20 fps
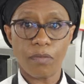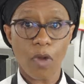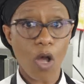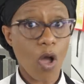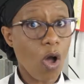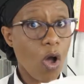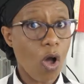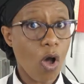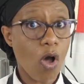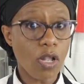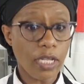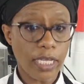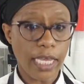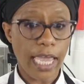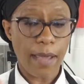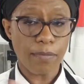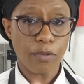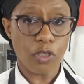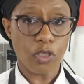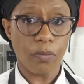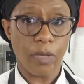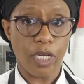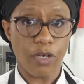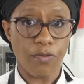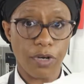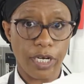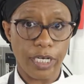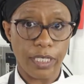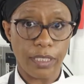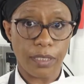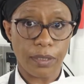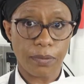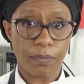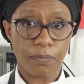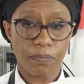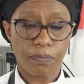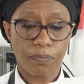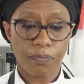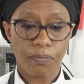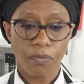All kept to my right.
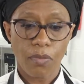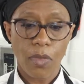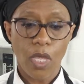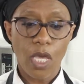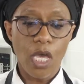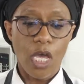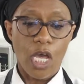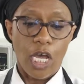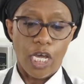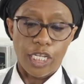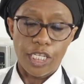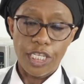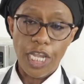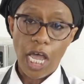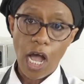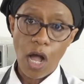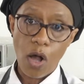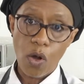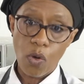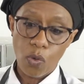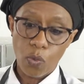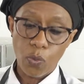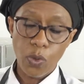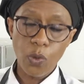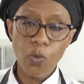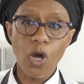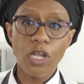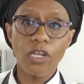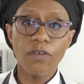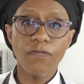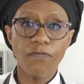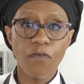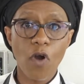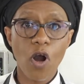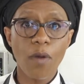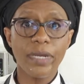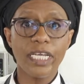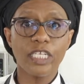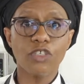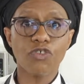Now we want to
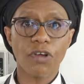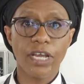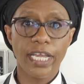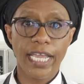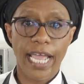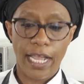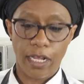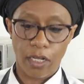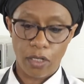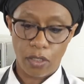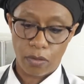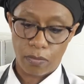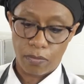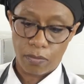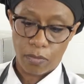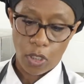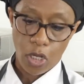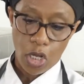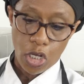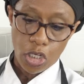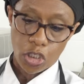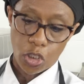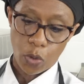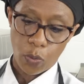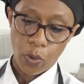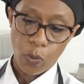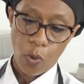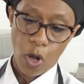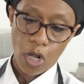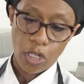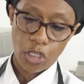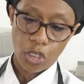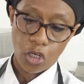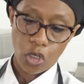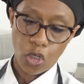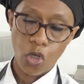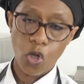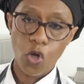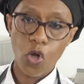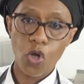form a triangle. So we want the
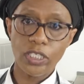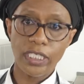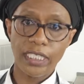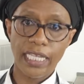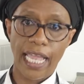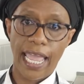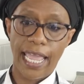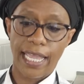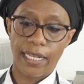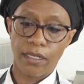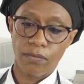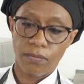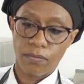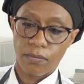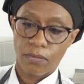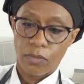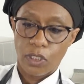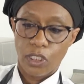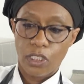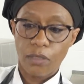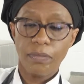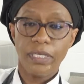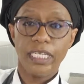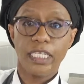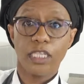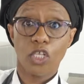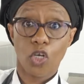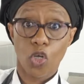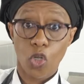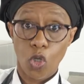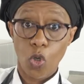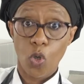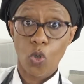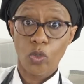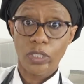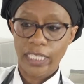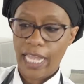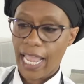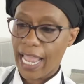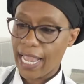closed end to meet the
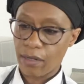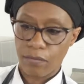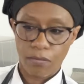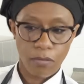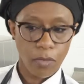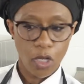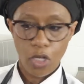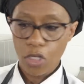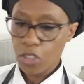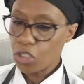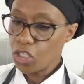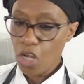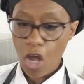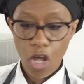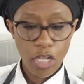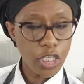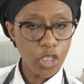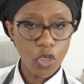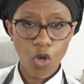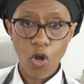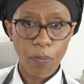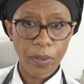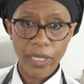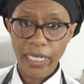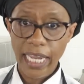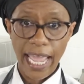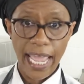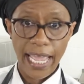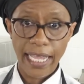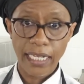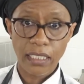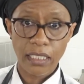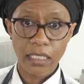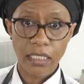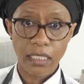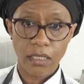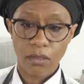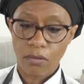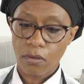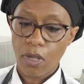closed end. Not the open
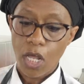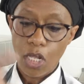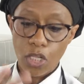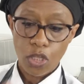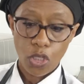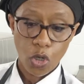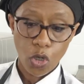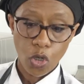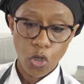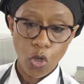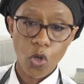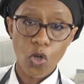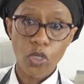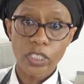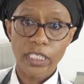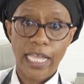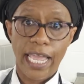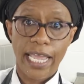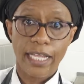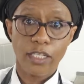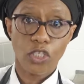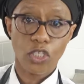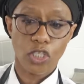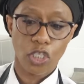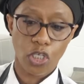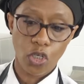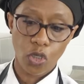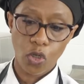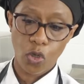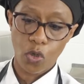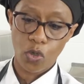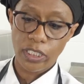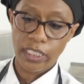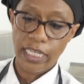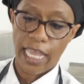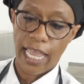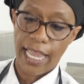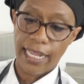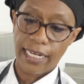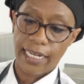ends, the closed end to the closed
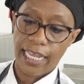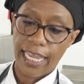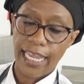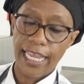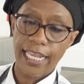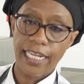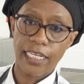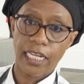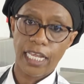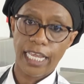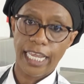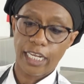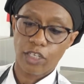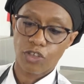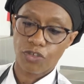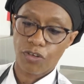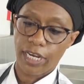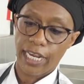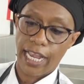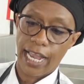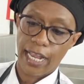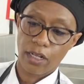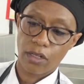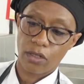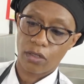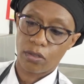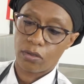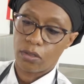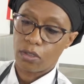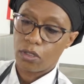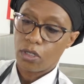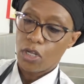end in a triangle.